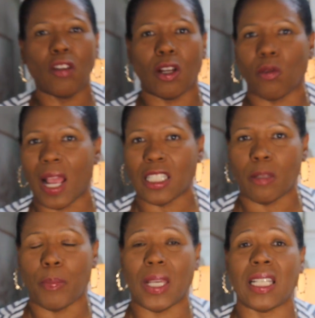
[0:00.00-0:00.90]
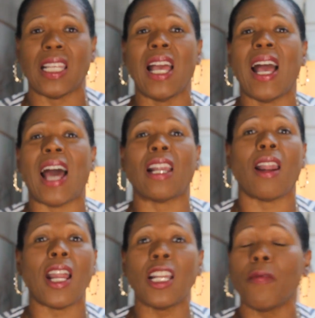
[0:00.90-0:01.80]
you the recipes, and a
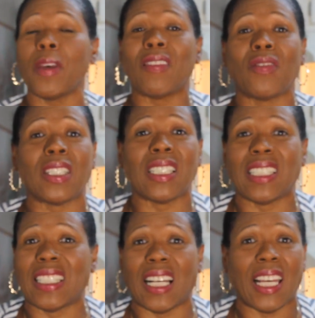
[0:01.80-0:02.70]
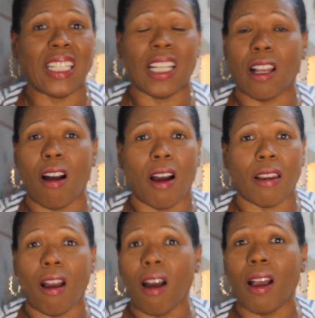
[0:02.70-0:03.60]
lot of them have died and
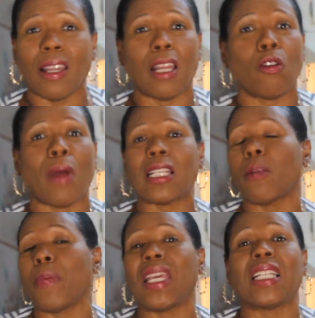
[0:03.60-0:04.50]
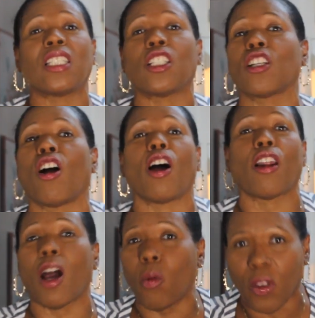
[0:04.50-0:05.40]
gone on, and the recipe has just gone
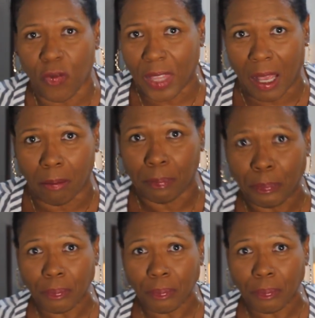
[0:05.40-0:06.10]
on with them.